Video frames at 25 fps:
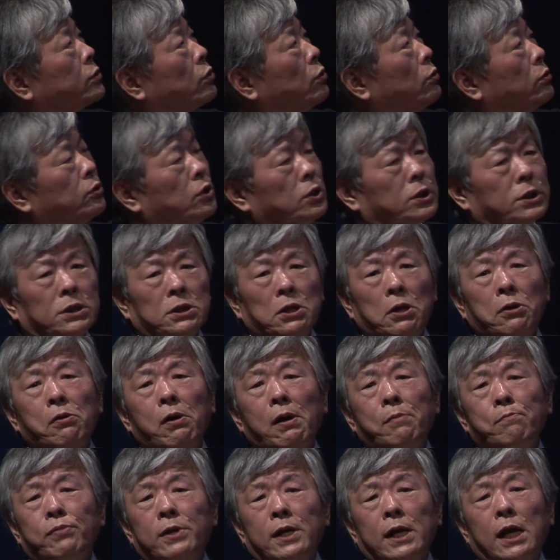called the
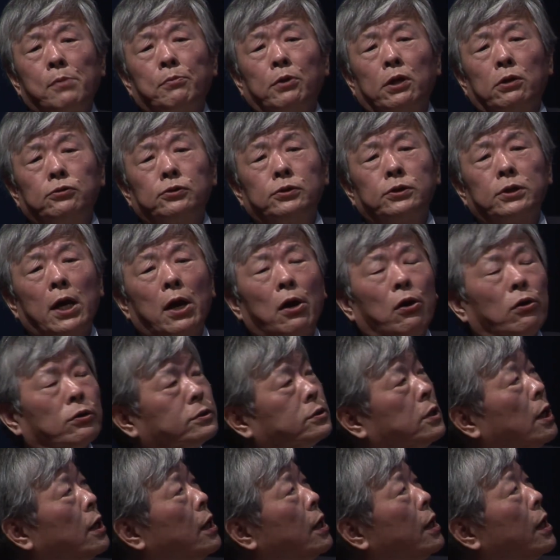CA1 pyramidal
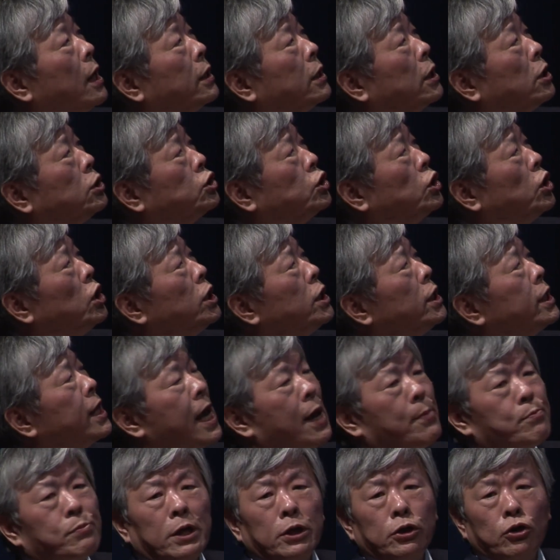cells, the gene
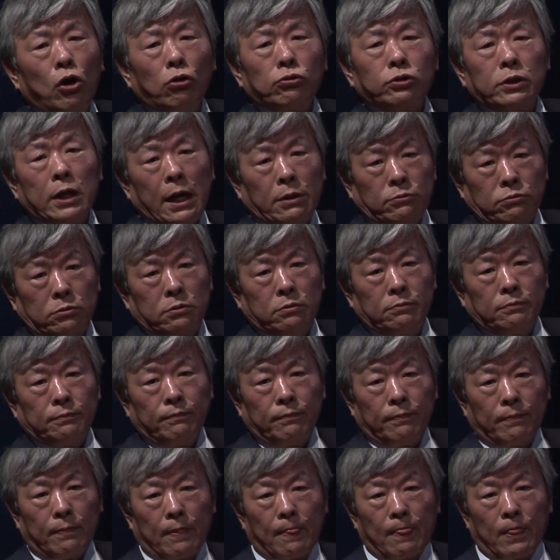can be knocked out,
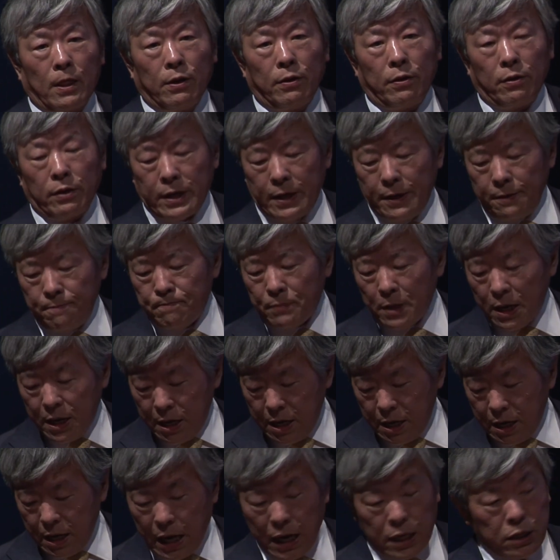okay?
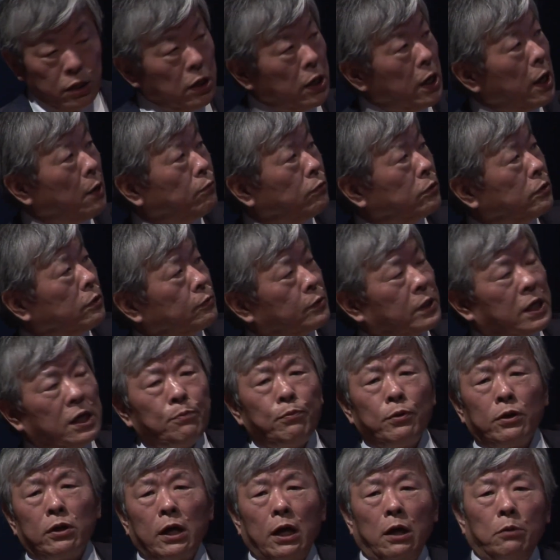And
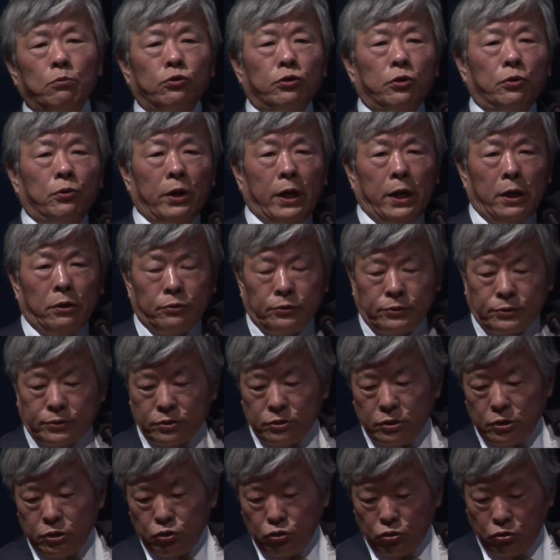keeping everywhere else
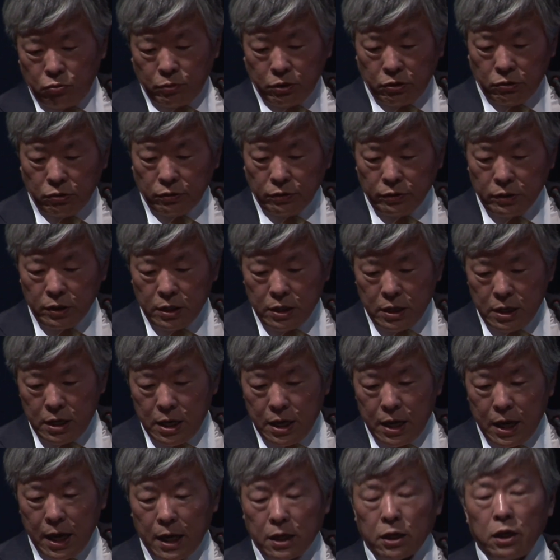normal.
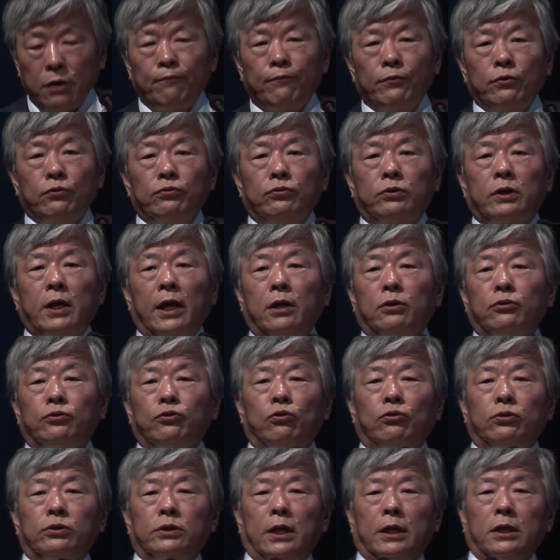And if you take
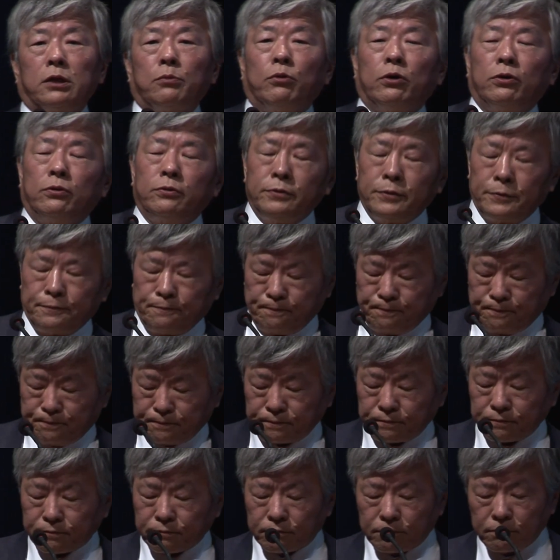those animals
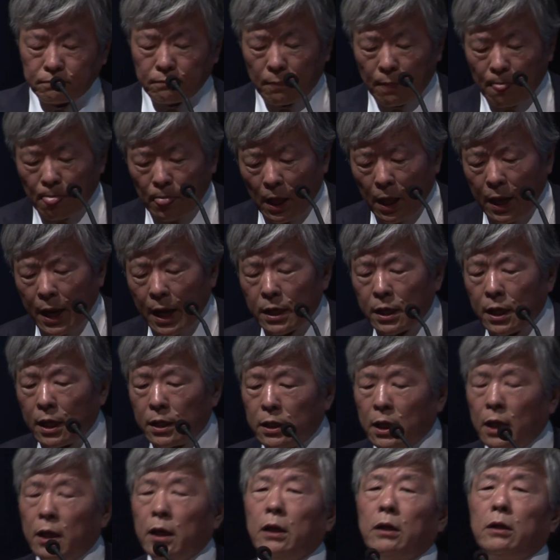and
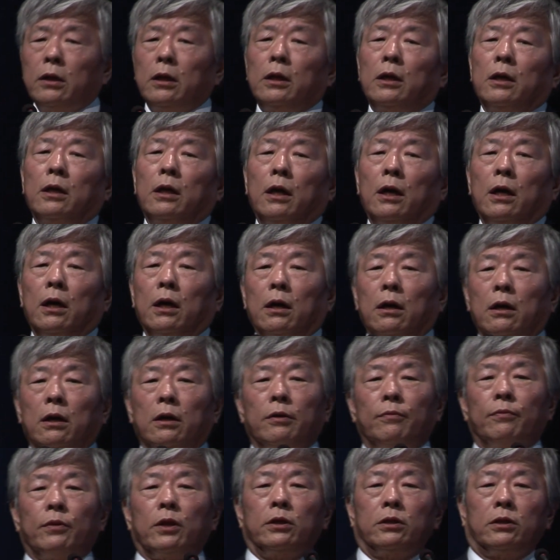then
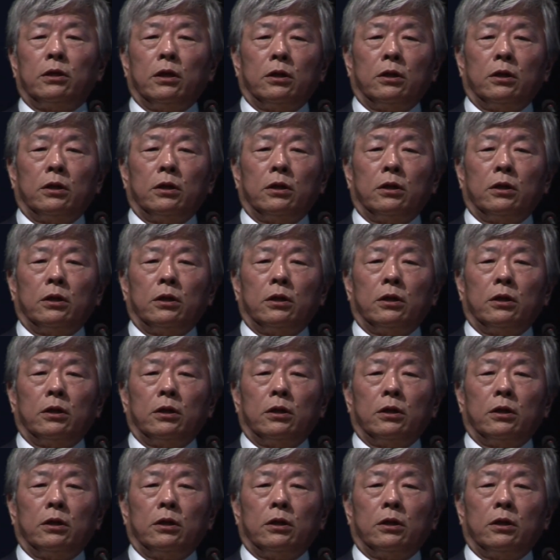let